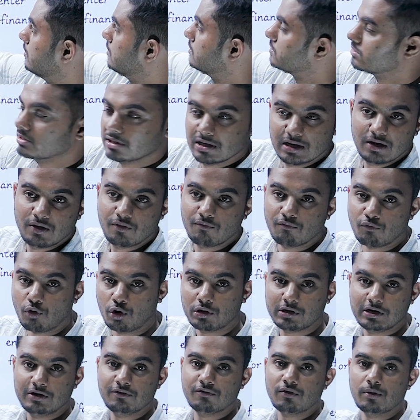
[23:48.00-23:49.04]
See
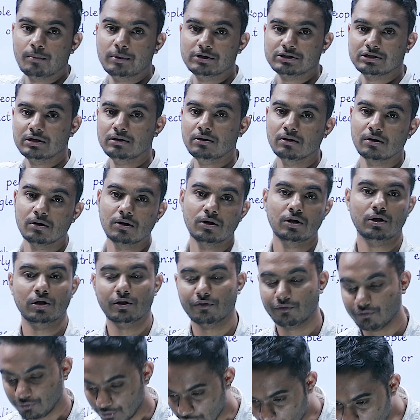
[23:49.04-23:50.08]
what information?
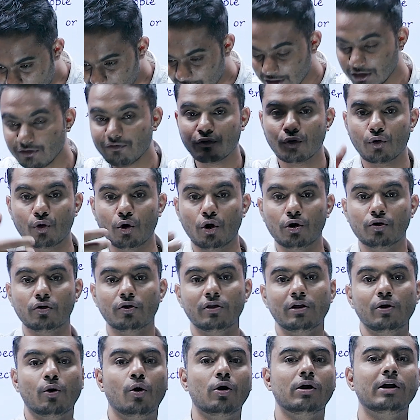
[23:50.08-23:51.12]
Even if you go
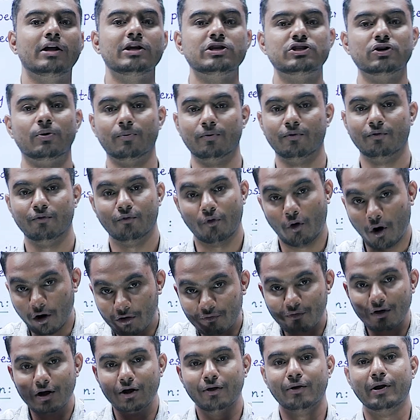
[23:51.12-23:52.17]
to the old age home,
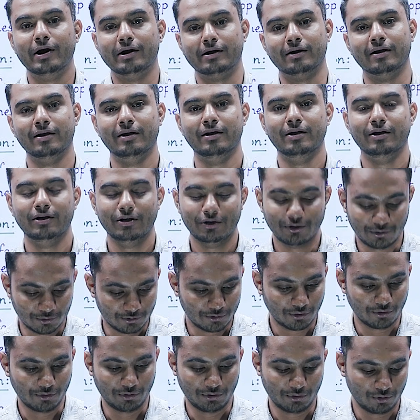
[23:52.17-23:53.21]
what will you get? You
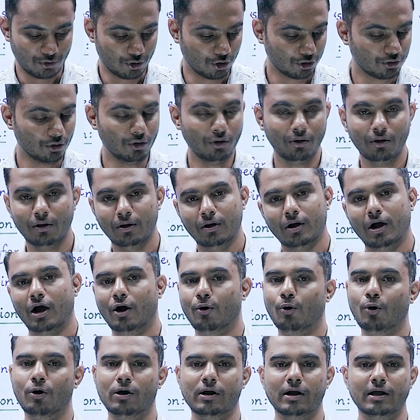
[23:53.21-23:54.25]
go to
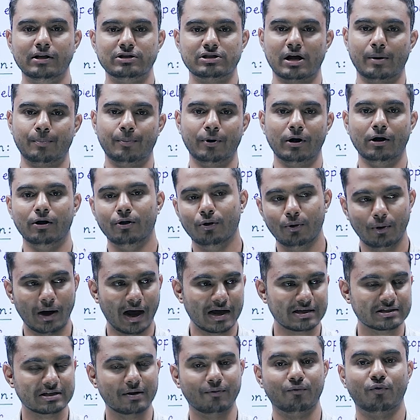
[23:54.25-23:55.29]
a old age couple. You
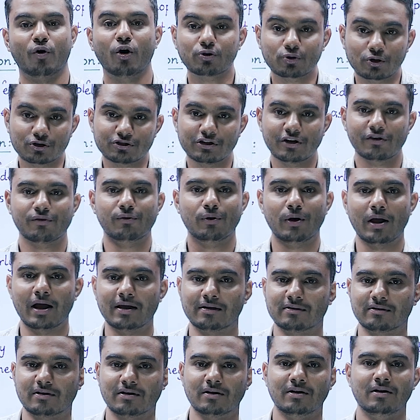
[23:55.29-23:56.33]
ask them, what questions will you
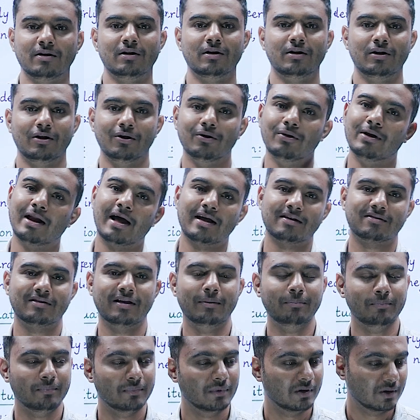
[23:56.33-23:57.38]
ask? You will ask
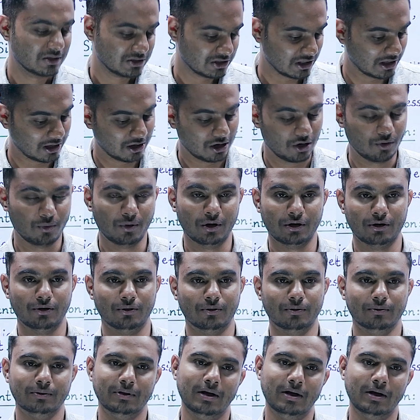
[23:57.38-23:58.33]
them, sir, how are you?